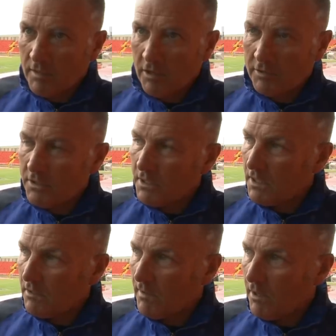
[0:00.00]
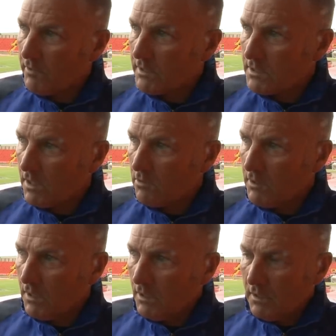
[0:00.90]
going and you keep going. So
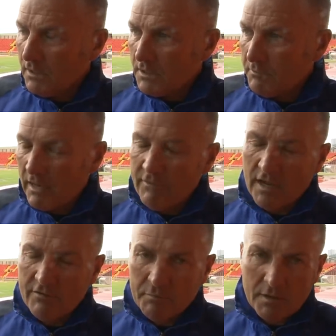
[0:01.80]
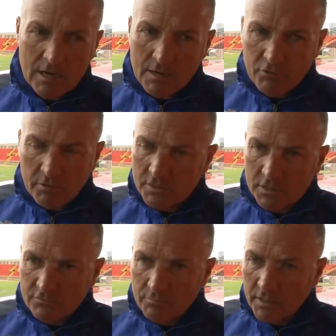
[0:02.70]
there's never ever been any
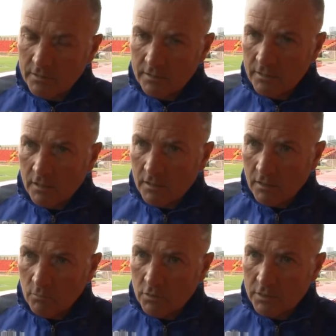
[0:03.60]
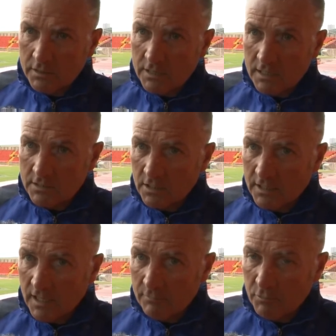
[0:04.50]
promises from me other than I'll work as hard as I
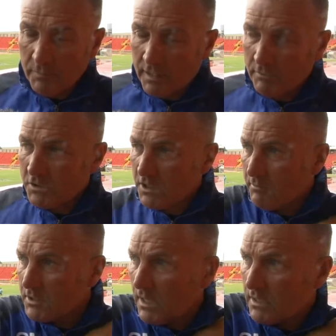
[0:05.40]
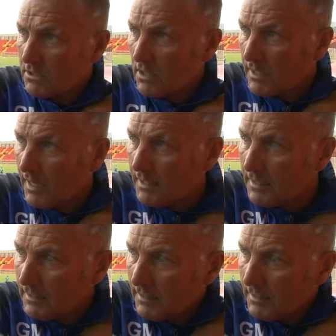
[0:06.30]
can, prepare my team as hard as I can.